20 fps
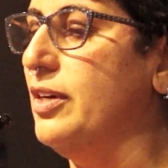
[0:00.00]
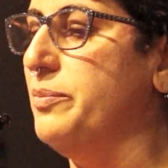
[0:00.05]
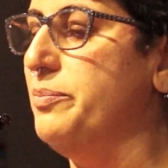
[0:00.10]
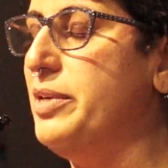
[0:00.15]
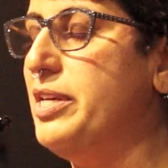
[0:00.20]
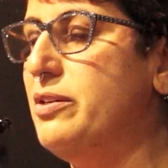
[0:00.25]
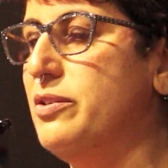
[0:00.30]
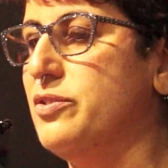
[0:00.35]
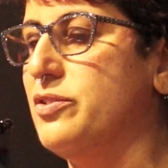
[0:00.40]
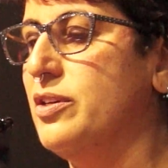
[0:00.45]

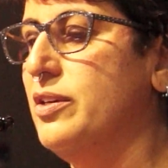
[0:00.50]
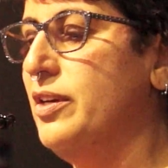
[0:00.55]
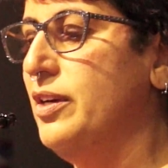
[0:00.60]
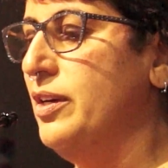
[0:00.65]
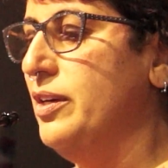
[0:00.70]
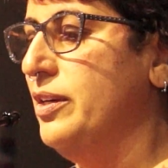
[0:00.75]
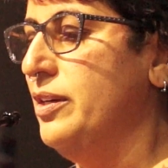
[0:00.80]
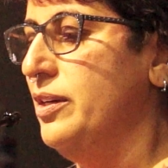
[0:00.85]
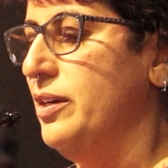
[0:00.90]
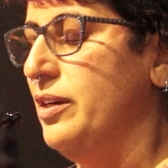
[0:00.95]
Because
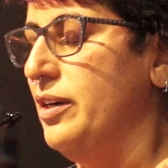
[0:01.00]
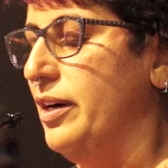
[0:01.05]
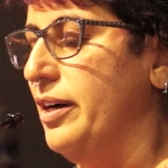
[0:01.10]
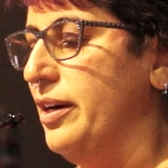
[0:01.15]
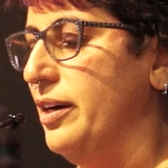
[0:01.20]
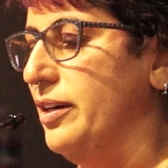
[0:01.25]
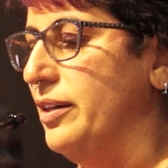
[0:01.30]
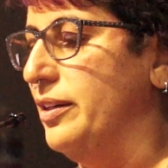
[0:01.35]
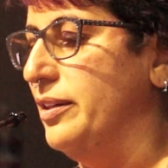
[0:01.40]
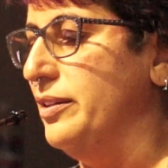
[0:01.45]

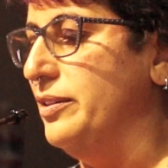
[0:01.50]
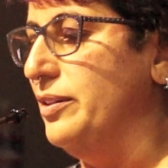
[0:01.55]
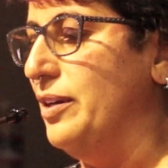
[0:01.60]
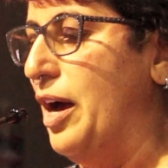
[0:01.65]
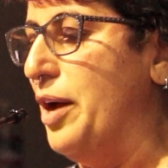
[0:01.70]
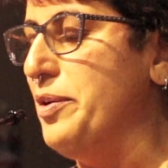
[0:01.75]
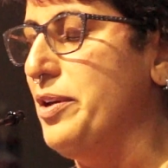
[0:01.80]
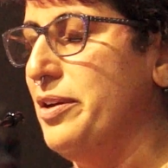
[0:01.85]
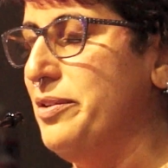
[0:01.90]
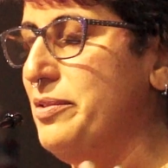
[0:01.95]

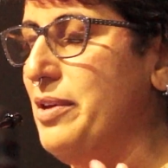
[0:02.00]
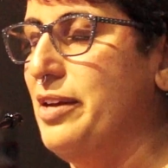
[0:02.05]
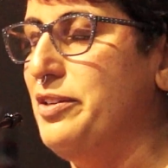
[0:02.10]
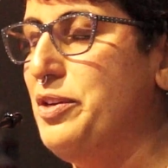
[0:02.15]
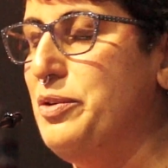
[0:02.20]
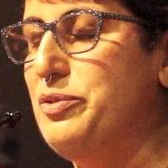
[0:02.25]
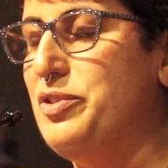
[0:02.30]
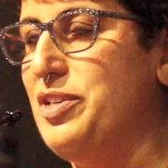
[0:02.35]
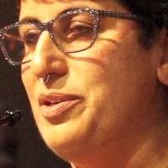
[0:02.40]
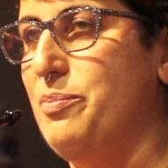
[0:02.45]
at
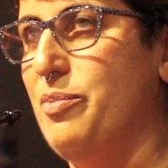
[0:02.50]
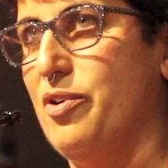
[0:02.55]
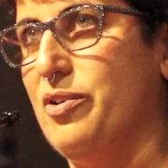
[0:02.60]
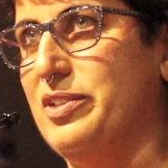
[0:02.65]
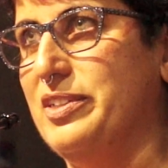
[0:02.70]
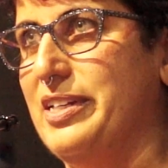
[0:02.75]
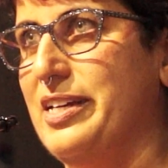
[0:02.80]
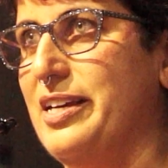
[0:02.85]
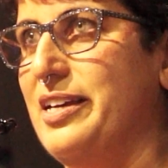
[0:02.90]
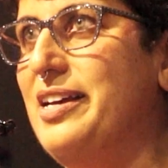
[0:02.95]
UC
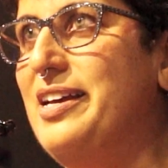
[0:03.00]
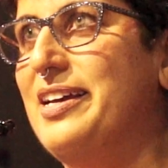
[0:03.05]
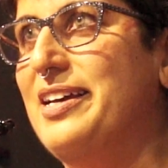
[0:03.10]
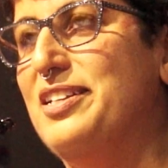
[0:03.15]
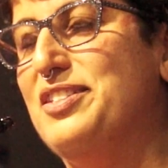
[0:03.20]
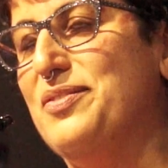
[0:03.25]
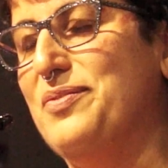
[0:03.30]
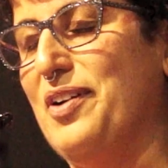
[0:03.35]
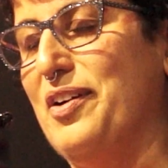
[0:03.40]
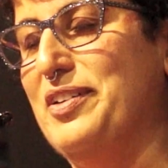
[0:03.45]
Berkeley,
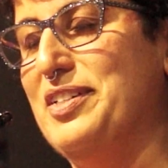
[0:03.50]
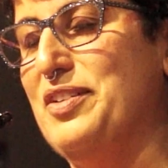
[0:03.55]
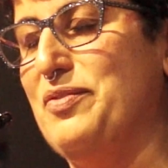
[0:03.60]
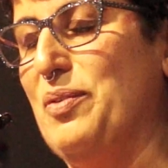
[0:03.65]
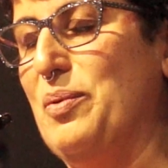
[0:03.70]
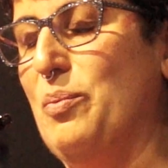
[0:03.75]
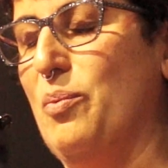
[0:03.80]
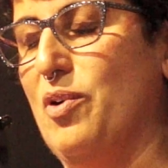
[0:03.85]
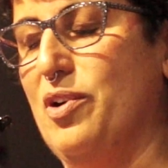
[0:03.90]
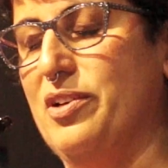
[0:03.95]
it's a very
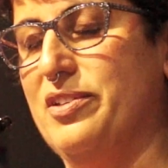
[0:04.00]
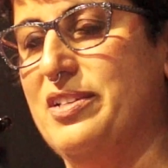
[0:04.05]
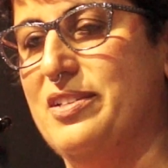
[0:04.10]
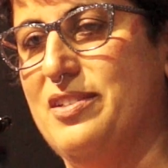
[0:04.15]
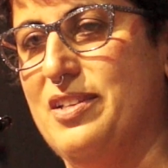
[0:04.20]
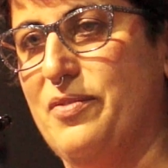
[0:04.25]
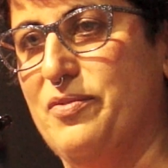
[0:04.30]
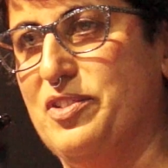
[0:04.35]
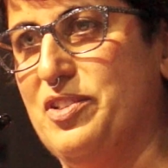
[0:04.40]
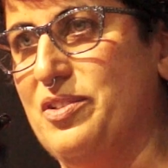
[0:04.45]
different world than
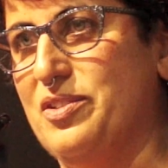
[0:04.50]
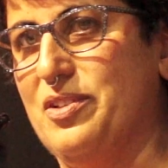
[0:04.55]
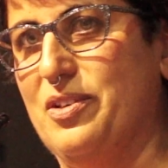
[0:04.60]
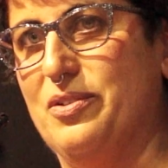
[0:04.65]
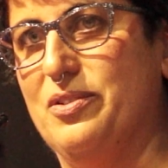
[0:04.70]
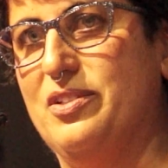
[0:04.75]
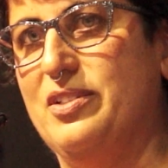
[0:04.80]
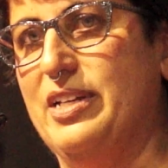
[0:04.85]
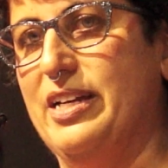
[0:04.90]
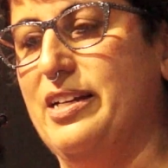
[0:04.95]
San Francisco
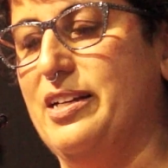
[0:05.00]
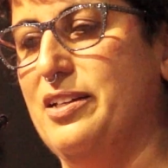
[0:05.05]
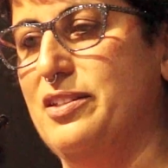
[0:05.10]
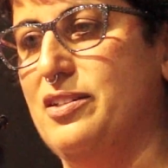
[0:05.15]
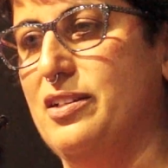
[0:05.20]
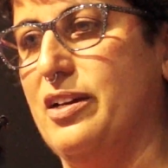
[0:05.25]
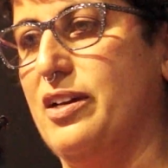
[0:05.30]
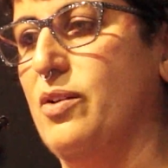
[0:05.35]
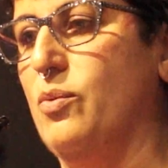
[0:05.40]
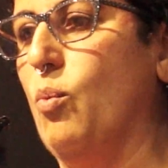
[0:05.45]
State.
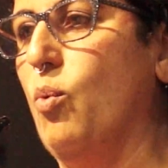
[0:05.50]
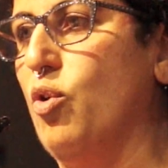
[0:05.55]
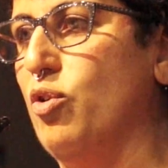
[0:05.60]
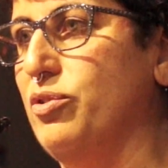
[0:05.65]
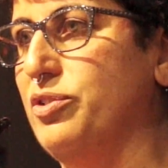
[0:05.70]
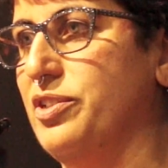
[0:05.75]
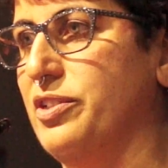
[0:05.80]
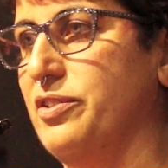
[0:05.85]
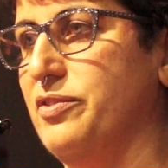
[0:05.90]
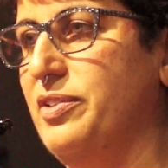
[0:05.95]
It's like a
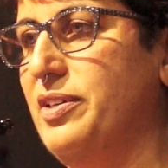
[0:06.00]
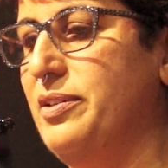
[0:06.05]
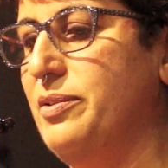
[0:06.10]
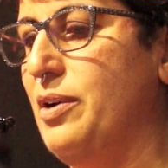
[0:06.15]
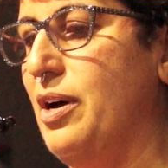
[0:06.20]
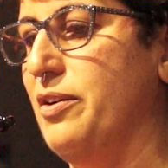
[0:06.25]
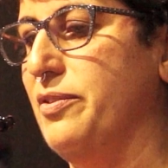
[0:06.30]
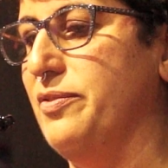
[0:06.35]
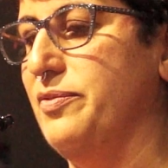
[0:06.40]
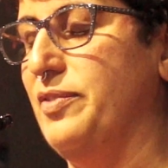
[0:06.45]
world
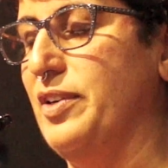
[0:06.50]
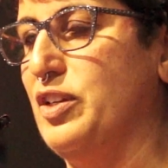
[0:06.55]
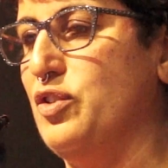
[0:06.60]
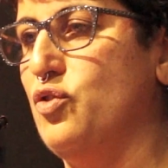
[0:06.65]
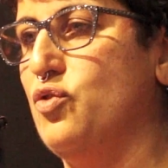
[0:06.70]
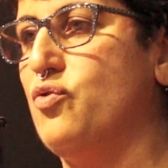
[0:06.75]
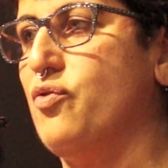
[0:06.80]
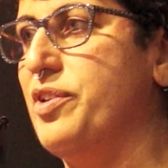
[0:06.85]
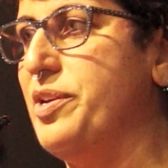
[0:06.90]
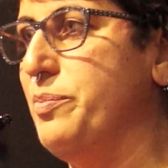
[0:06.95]
of
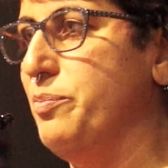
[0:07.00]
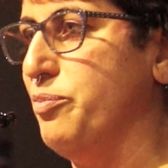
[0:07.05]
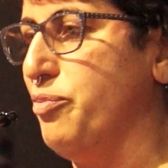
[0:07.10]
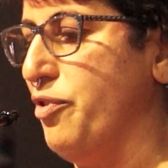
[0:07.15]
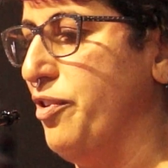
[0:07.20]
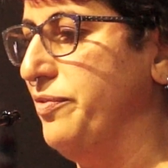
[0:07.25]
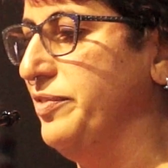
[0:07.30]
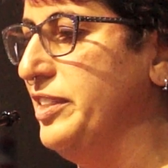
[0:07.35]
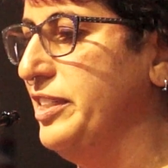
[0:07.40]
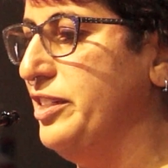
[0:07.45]
extreme
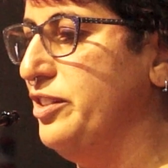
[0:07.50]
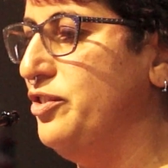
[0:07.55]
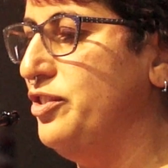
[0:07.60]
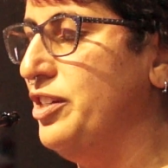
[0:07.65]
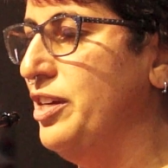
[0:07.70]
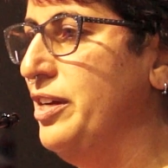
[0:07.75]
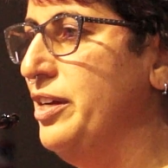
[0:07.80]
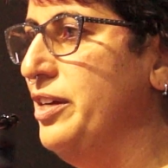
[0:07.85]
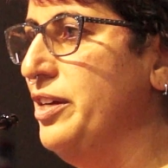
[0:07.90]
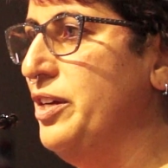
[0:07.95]

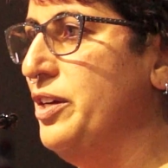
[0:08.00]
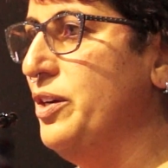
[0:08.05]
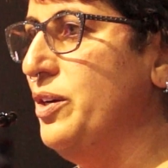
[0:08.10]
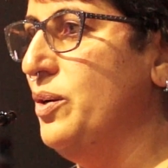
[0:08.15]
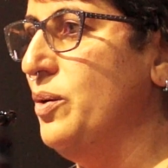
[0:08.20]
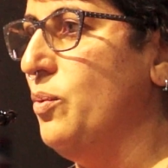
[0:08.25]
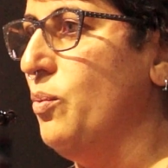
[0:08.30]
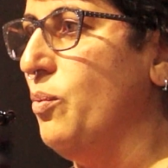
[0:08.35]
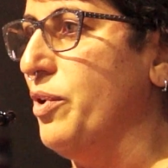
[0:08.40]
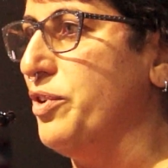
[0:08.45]
privilege
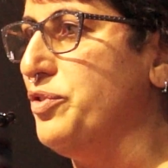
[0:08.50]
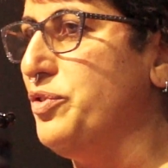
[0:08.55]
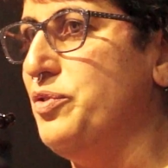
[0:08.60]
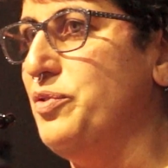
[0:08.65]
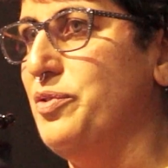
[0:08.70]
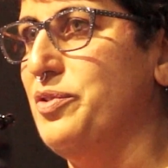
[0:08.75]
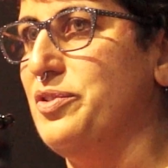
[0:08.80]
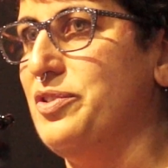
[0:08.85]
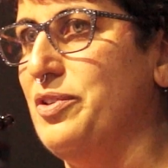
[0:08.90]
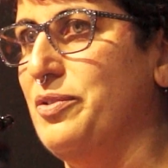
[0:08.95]
where
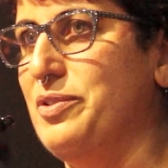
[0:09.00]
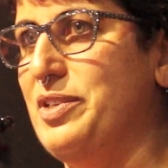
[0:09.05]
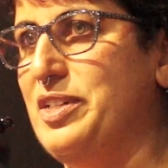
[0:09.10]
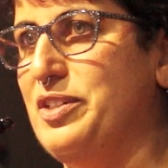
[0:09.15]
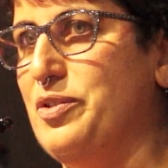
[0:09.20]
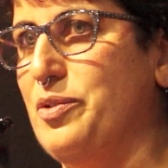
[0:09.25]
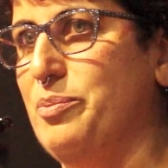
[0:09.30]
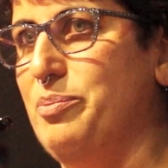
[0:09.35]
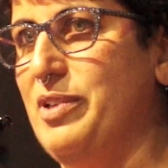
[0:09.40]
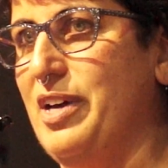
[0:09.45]
students don't need
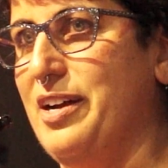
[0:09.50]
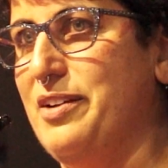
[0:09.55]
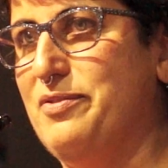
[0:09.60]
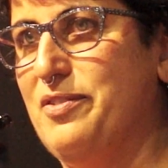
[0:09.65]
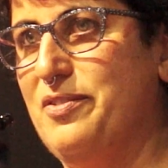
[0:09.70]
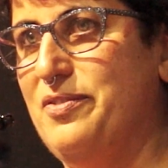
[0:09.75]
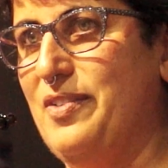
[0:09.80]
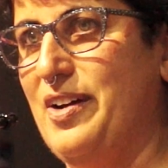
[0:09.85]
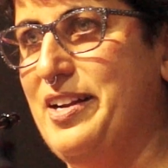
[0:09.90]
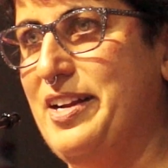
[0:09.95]
to apply
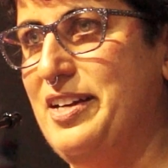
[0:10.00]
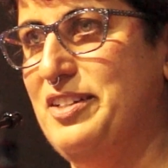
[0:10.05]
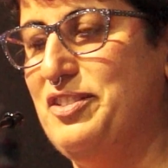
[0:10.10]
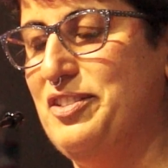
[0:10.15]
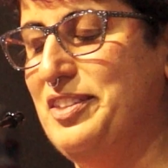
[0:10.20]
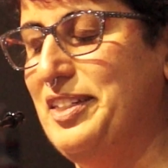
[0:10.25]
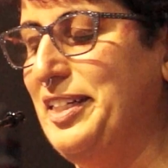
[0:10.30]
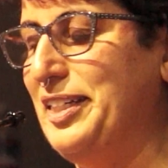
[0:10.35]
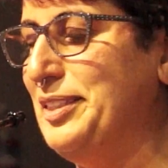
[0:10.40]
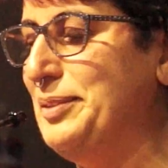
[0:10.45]
for
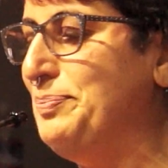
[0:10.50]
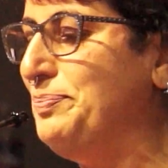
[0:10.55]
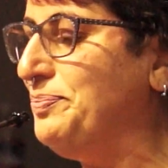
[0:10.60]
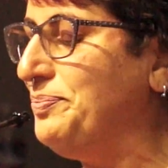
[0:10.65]
financial aid.